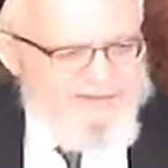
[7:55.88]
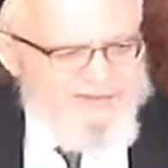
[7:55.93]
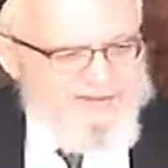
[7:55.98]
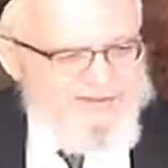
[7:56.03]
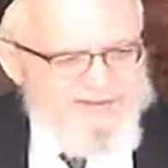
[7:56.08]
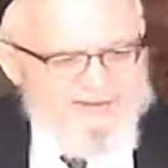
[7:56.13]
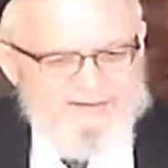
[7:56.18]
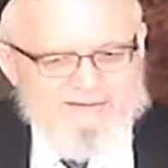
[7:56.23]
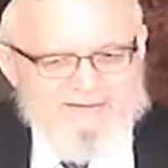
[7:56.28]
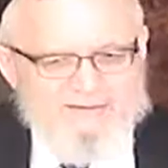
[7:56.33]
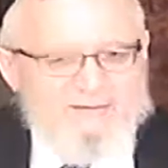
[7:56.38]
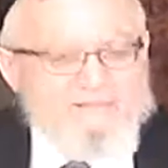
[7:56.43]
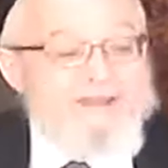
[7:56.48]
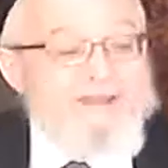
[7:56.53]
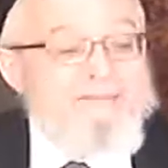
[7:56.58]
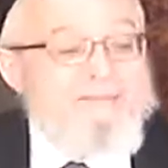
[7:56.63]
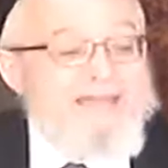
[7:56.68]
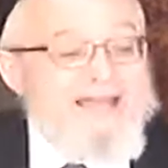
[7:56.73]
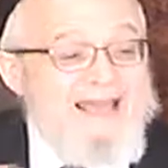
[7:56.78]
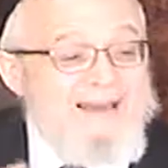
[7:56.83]
son. You'll make
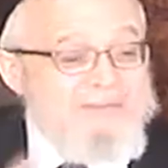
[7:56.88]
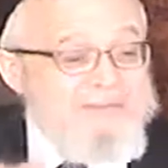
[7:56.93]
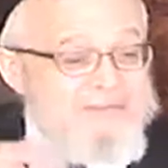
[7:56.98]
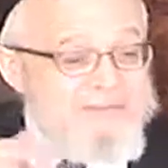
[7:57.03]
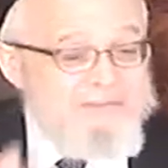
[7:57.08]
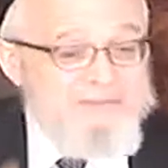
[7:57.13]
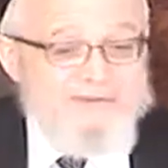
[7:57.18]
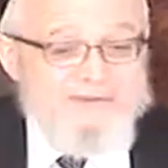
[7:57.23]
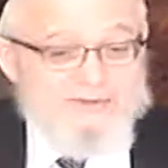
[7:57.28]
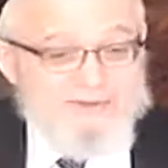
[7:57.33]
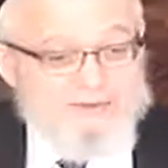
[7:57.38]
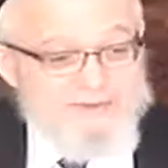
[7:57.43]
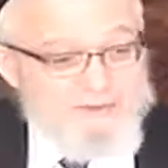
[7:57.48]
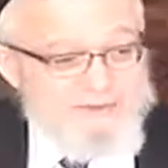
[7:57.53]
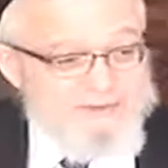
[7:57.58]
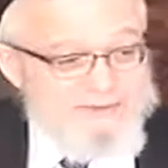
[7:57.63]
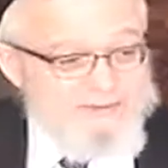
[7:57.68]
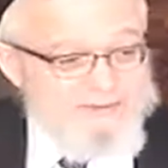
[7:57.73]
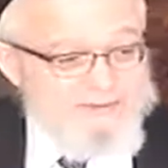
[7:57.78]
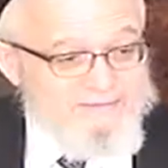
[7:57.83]
him the happiest person in the
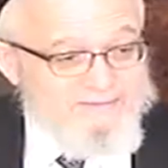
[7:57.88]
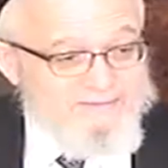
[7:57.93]
world.